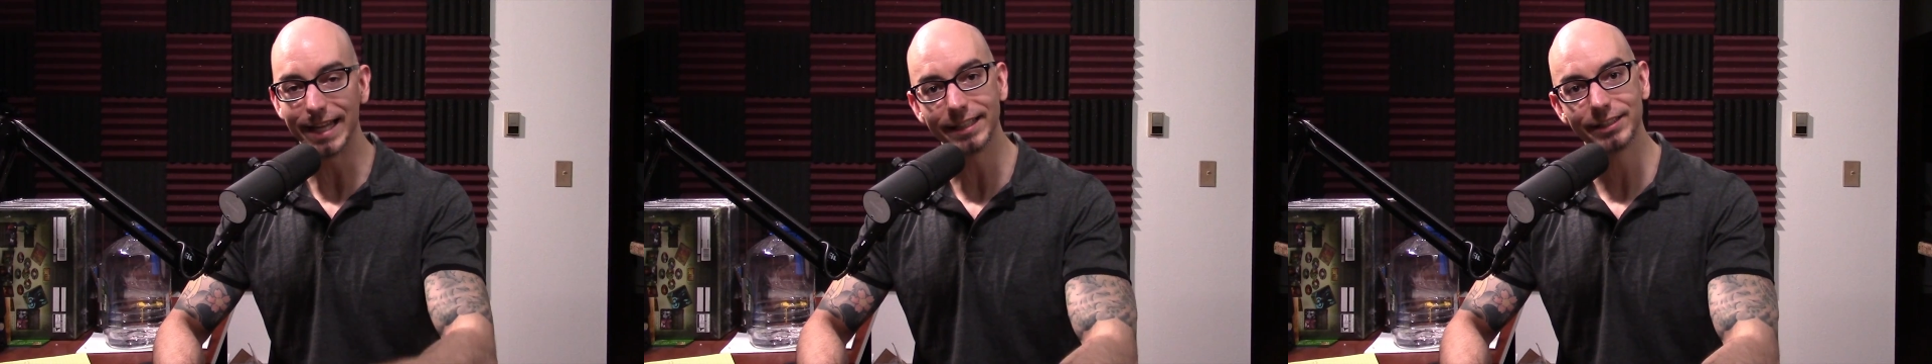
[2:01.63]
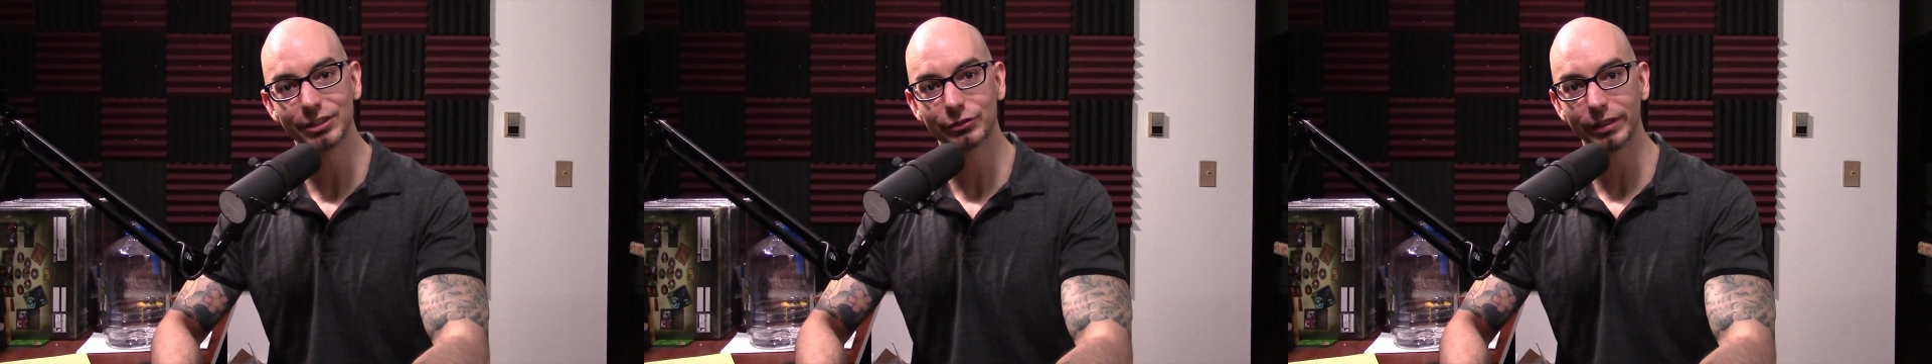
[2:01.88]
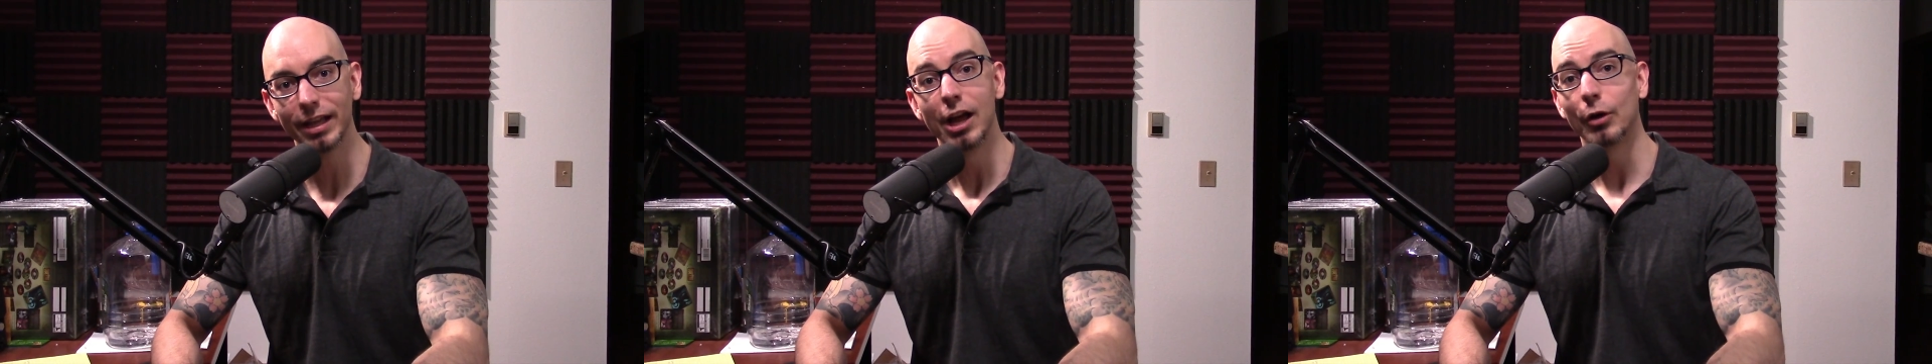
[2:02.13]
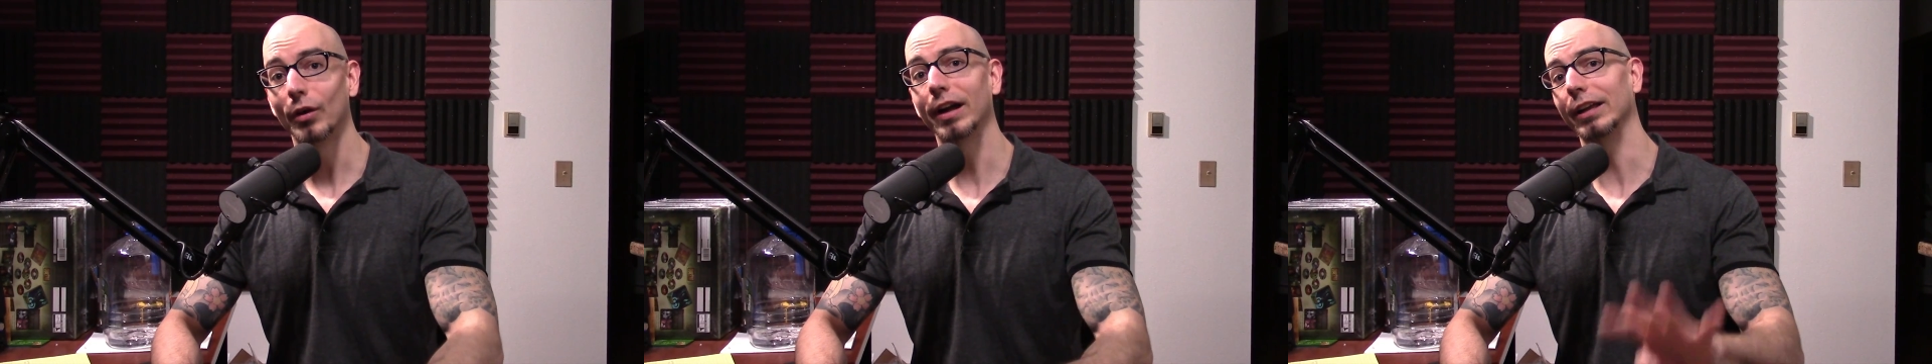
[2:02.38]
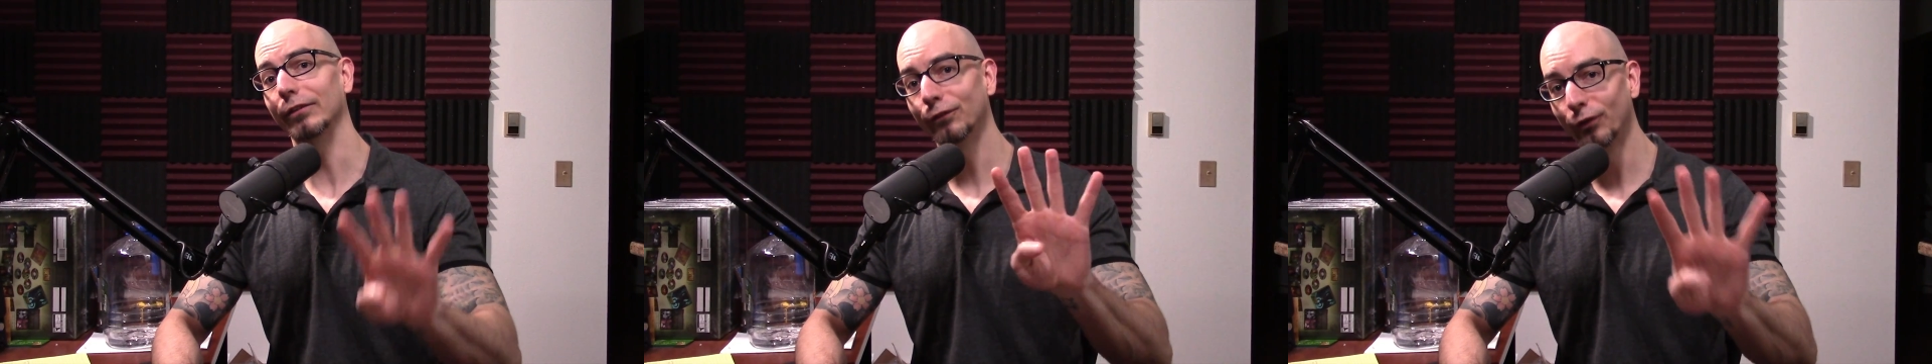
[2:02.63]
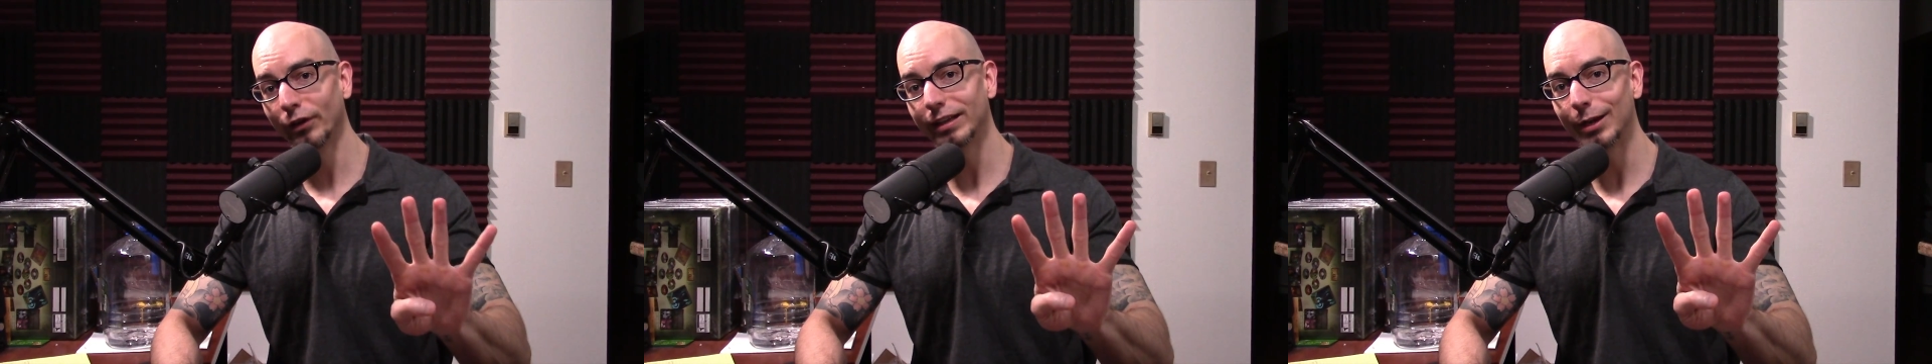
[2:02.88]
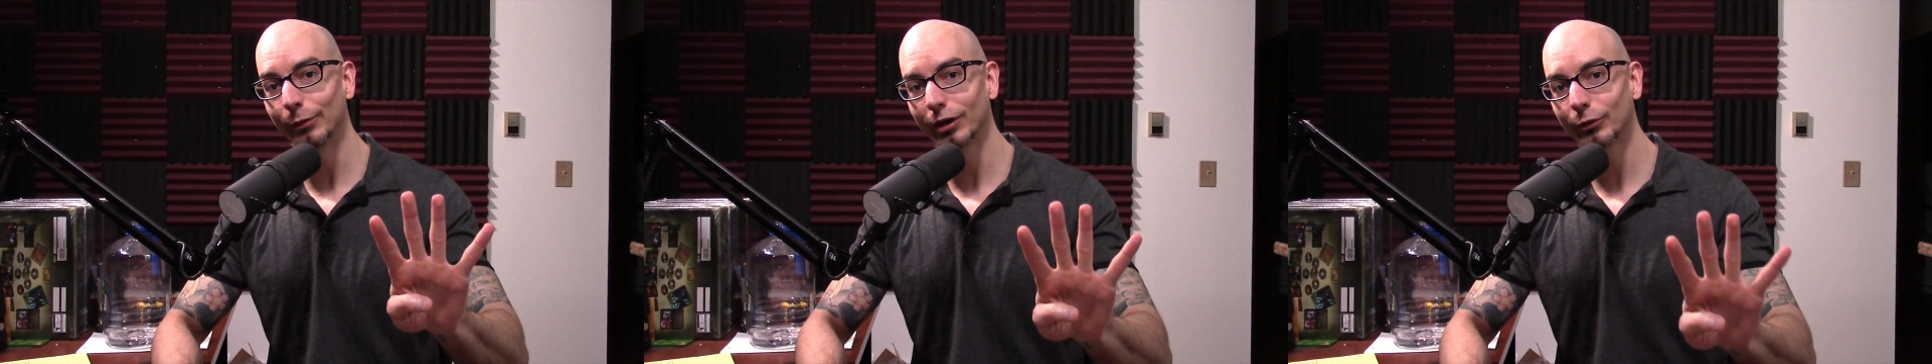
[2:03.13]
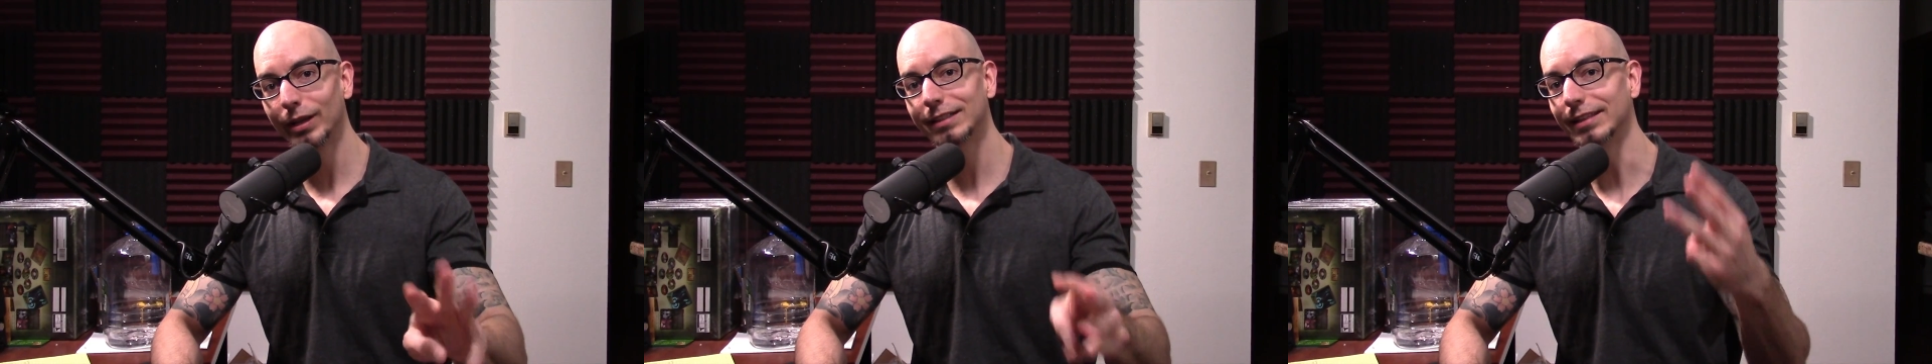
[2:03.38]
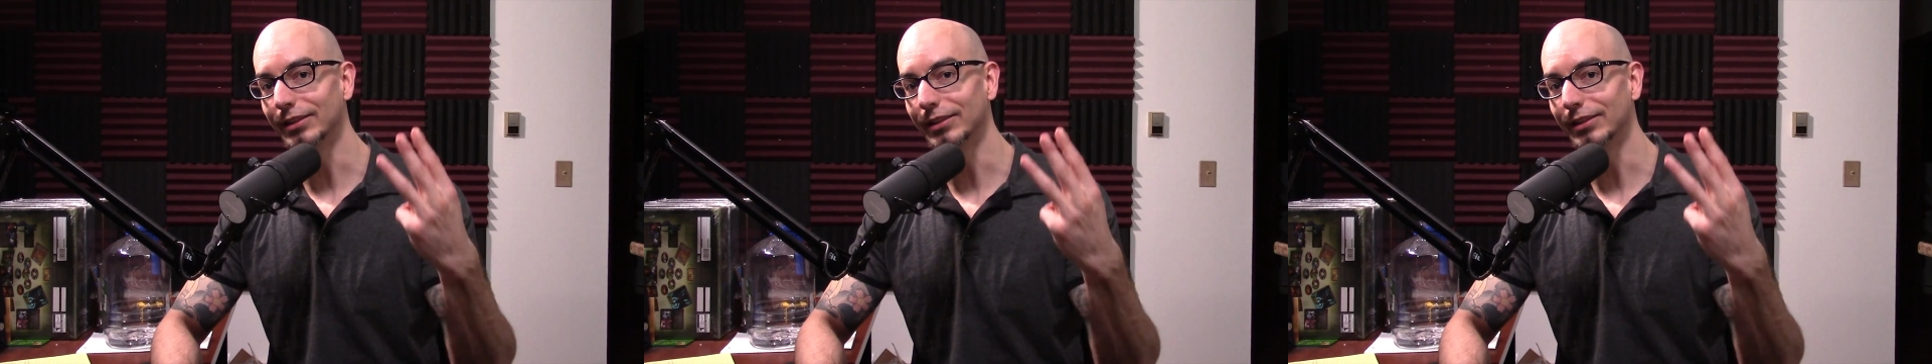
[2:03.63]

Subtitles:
dentistry where I get 4-day work weeks